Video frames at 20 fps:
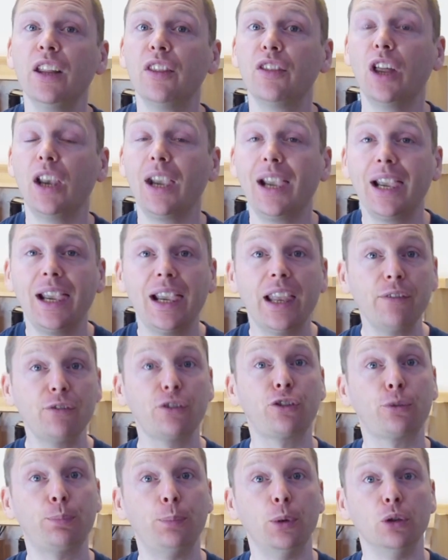that Love
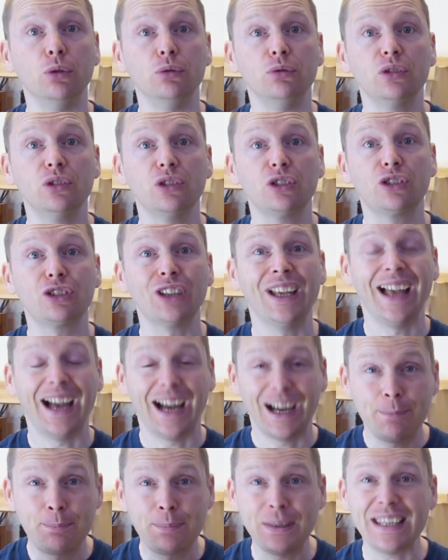Spoons
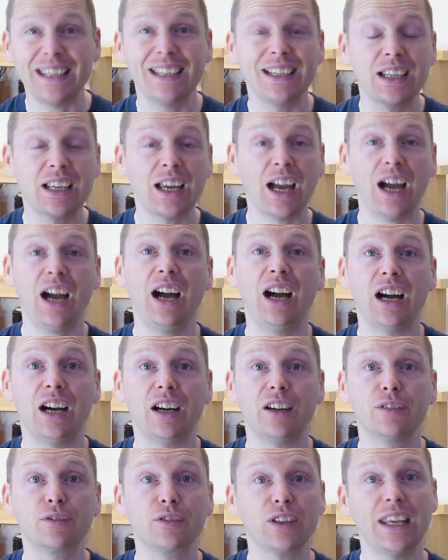are being
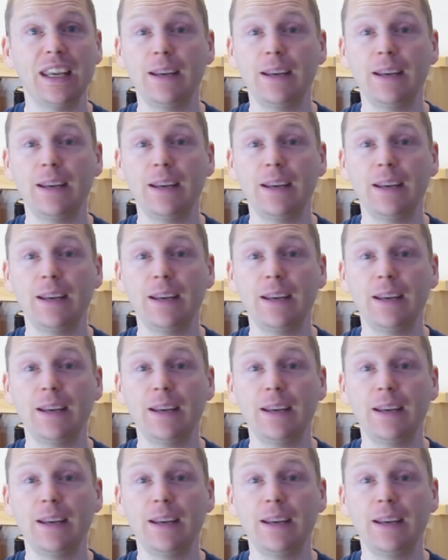carved